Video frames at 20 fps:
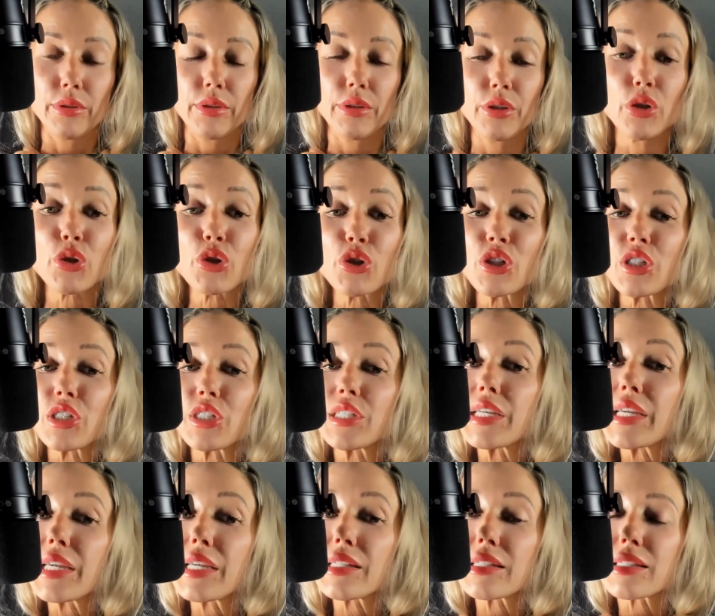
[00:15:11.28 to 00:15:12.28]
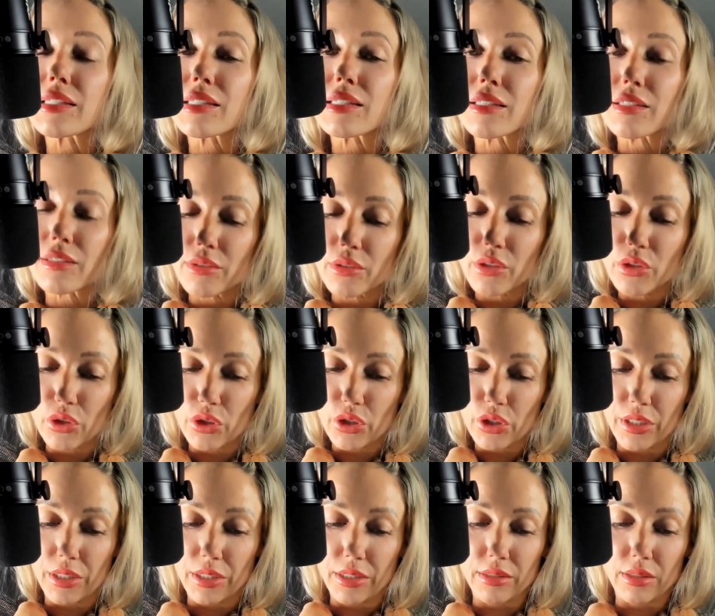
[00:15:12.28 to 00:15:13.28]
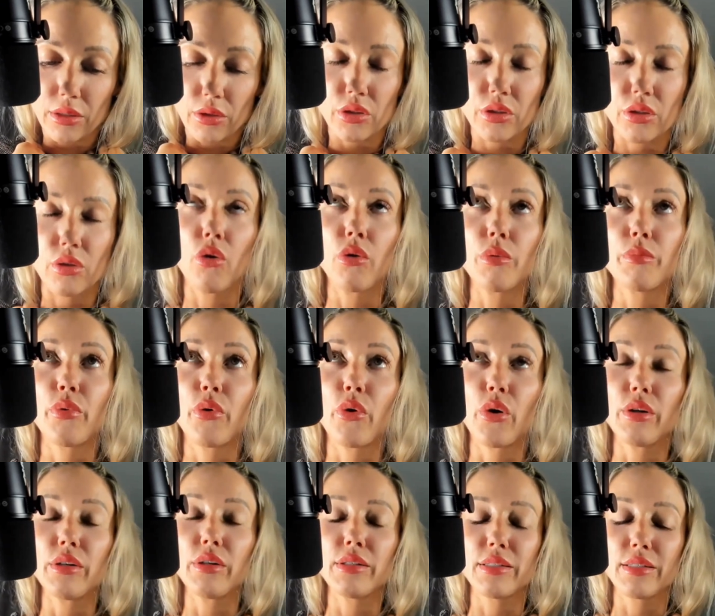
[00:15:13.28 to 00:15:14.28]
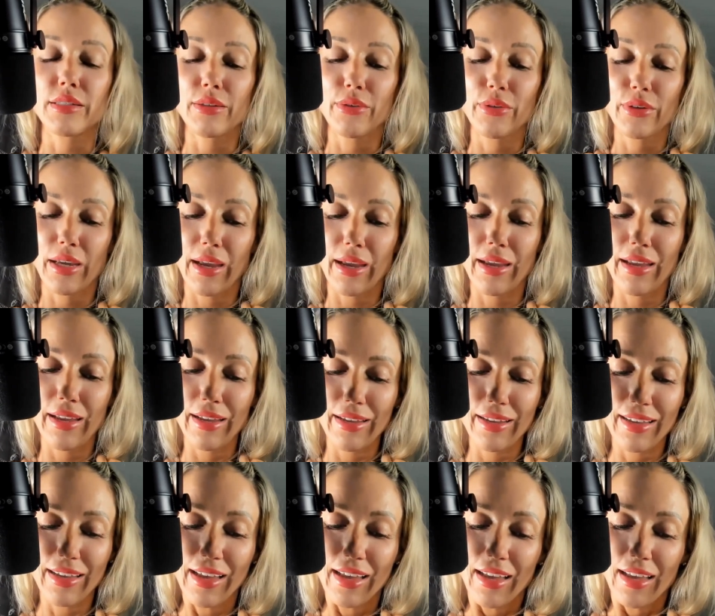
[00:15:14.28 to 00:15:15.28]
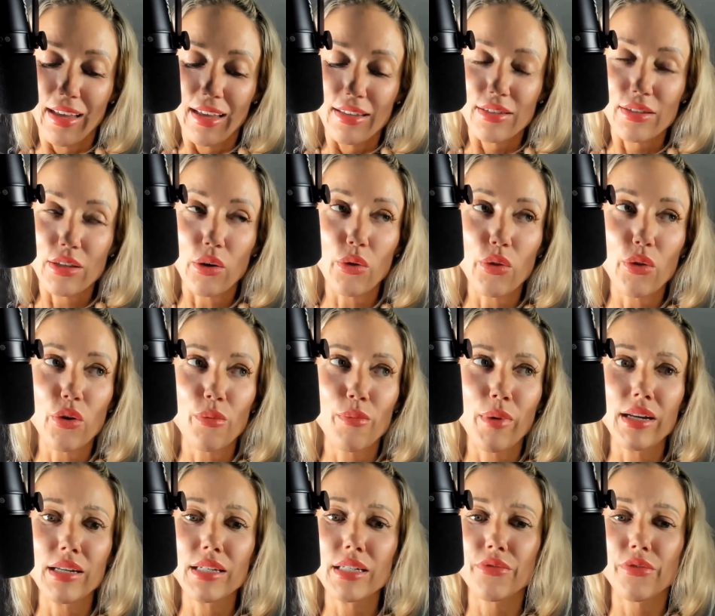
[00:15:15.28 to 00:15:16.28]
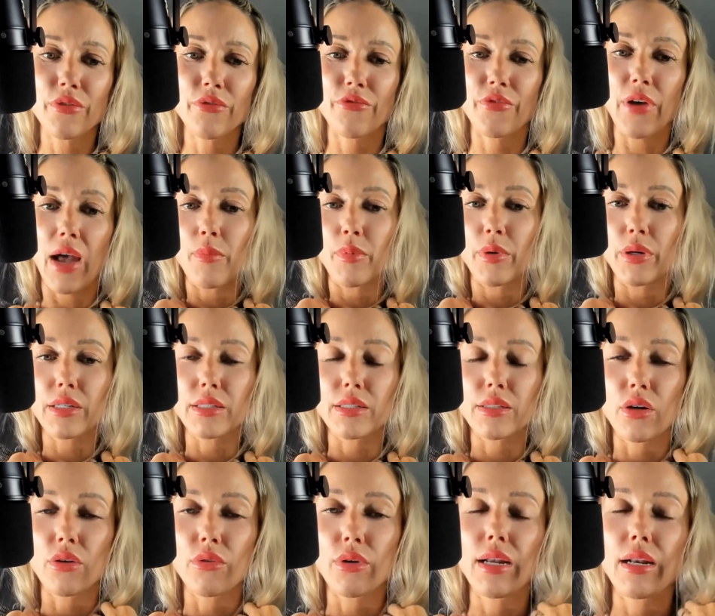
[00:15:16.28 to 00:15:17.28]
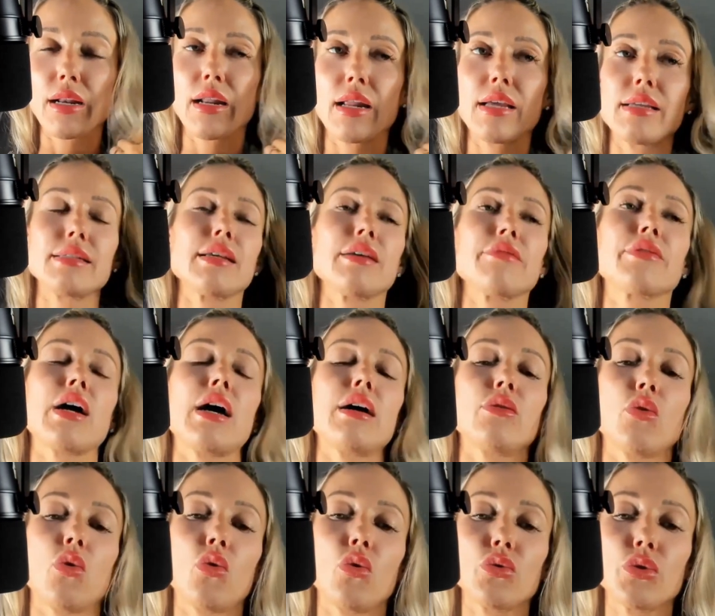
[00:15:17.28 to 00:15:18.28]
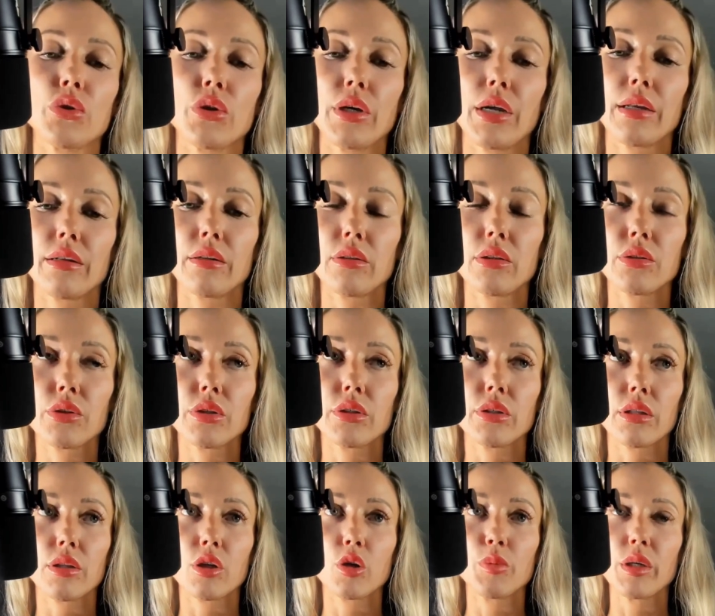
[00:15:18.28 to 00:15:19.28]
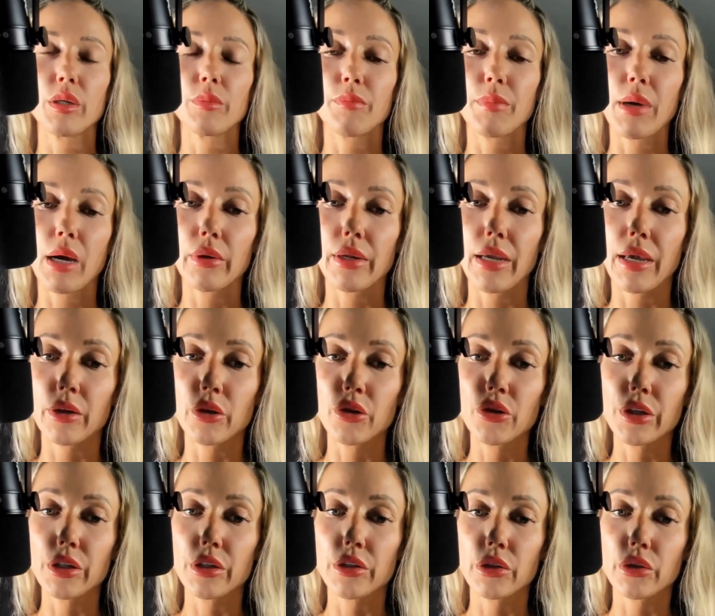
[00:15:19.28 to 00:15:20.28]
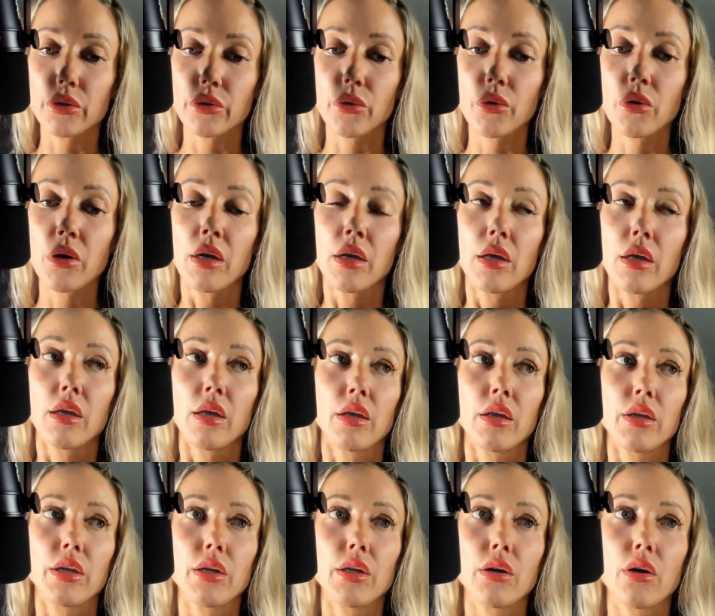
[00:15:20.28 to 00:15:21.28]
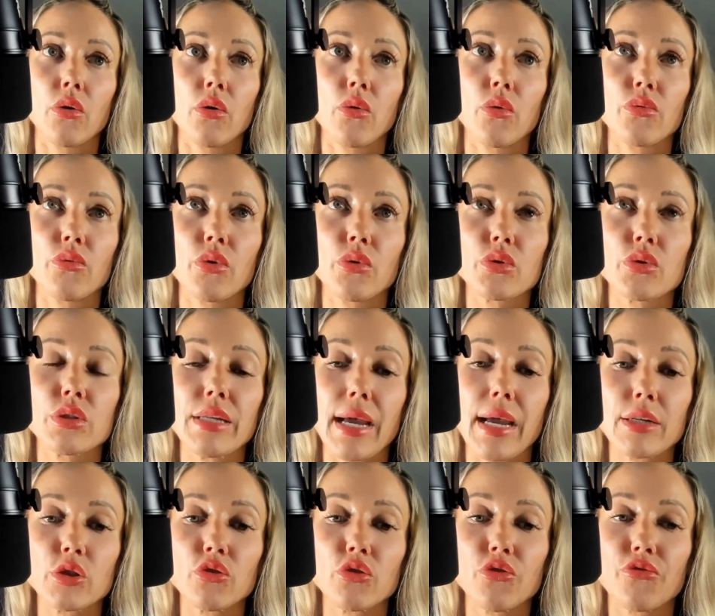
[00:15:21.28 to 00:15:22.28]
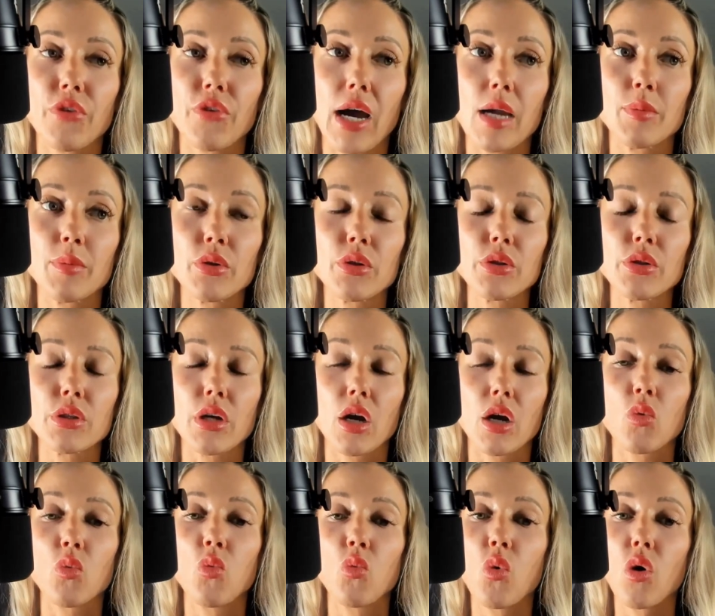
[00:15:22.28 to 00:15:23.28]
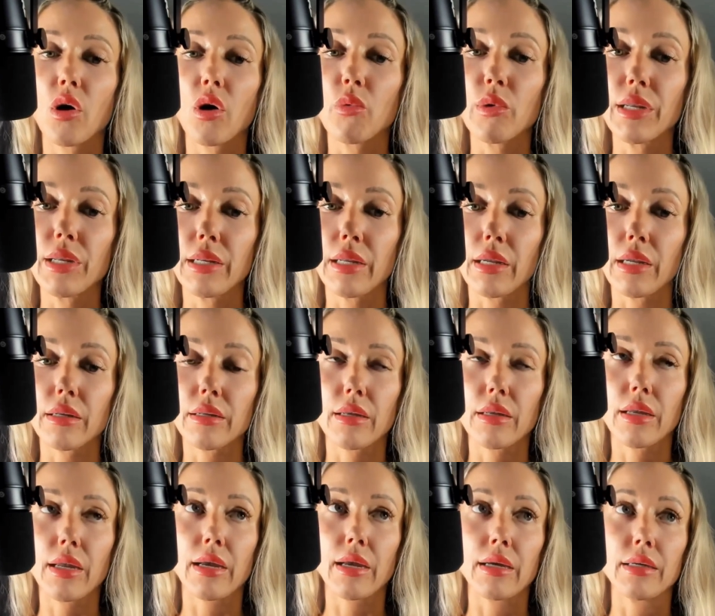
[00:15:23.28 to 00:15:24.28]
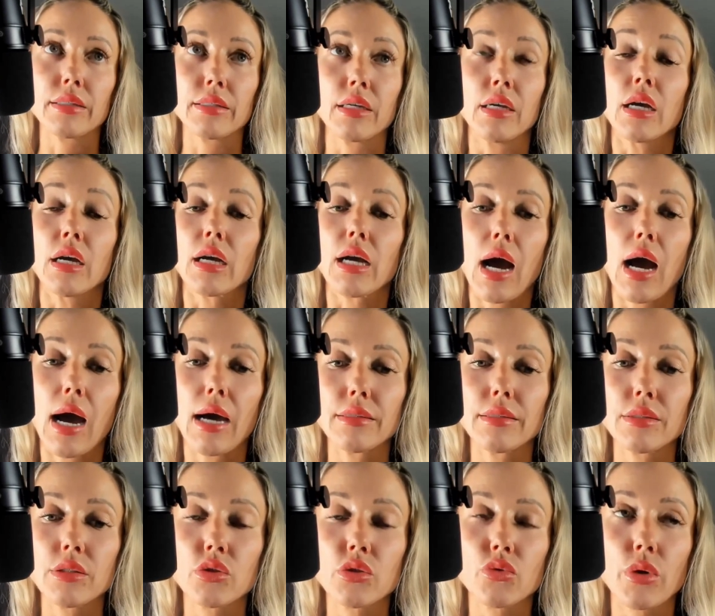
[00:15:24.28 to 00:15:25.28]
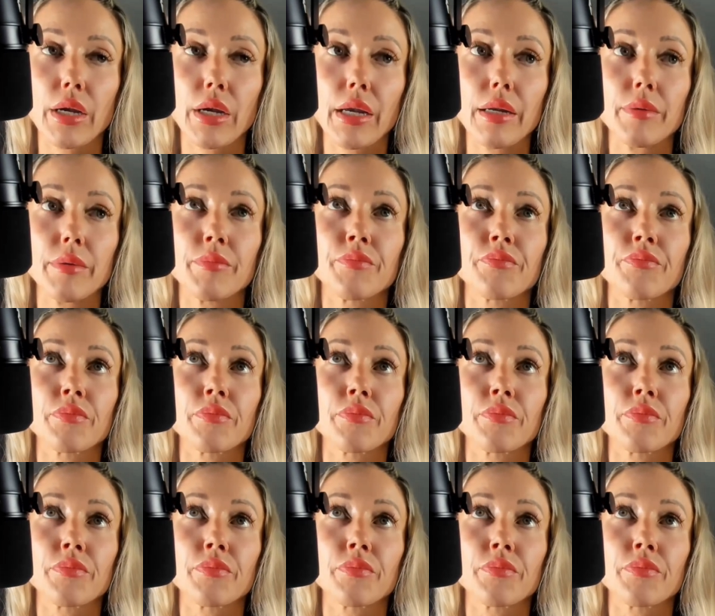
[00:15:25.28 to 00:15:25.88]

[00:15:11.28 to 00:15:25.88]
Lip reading: Your sheets. Your sheets are so important, okay? So there are many different fabrics, all right? And as I've gotten older and learned a little bit about energy too, you know, those natural fibers are what we need. And cotton's great,